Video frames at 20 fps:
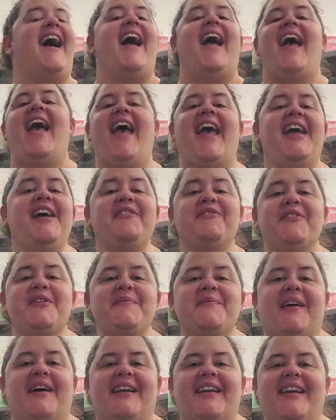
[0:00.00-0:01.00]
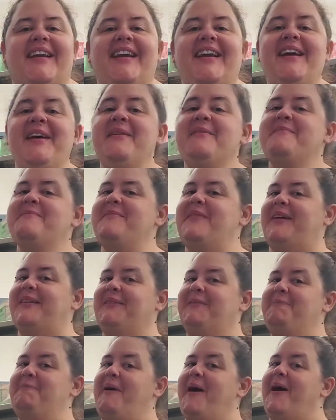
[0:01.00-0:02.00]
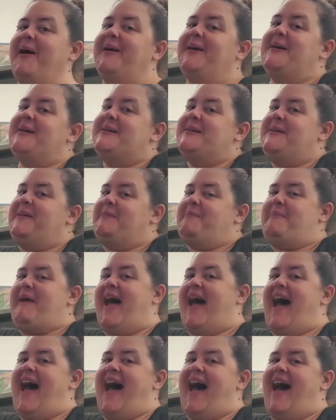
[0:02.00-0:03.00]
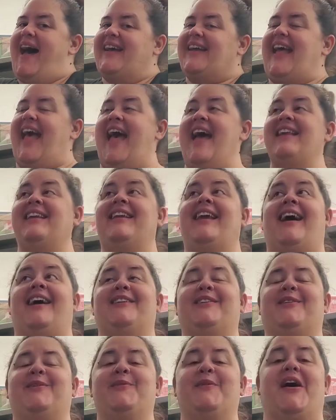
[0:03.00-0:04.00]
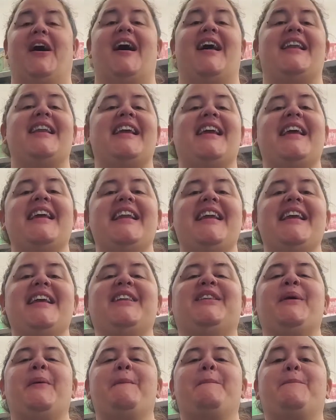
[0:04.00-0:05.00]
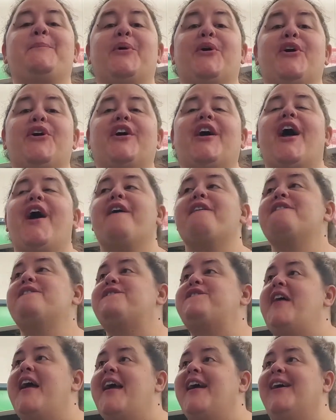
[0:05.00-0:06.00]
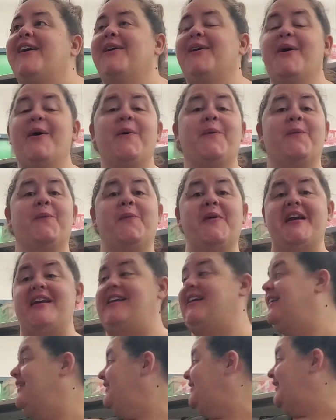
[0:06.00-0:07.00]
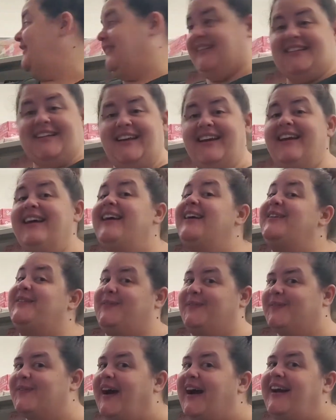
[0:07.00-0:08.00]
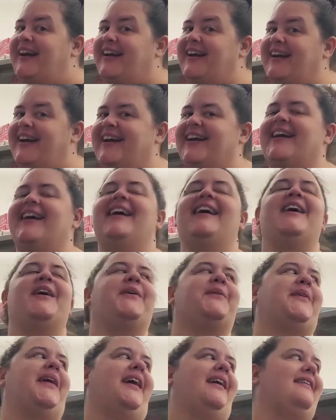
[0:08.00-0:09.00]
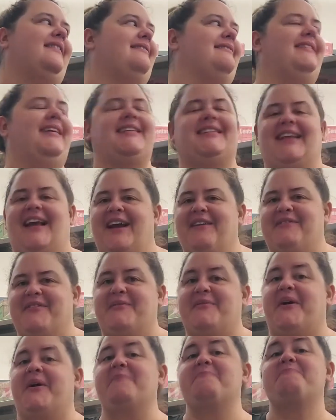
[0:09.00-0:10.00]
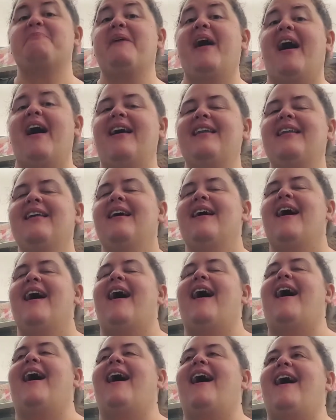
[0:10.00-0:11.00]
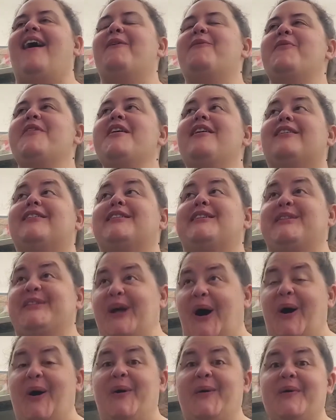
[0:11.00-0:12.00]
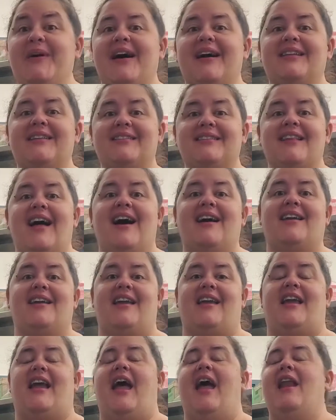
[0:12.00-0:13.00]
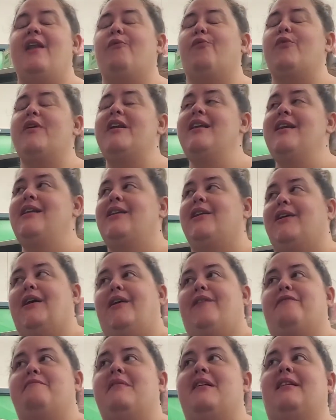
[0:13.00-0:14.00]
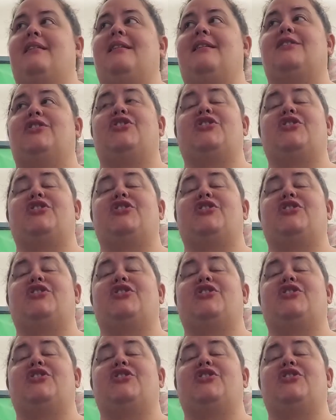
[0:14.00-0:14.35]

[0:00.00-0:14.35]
Hey everybody, Miss Parker's back, and guess what? It is a book fair week. Do you see? It's right here. Well, it's everywhere, but we are so lucky, and we need to give Mrs.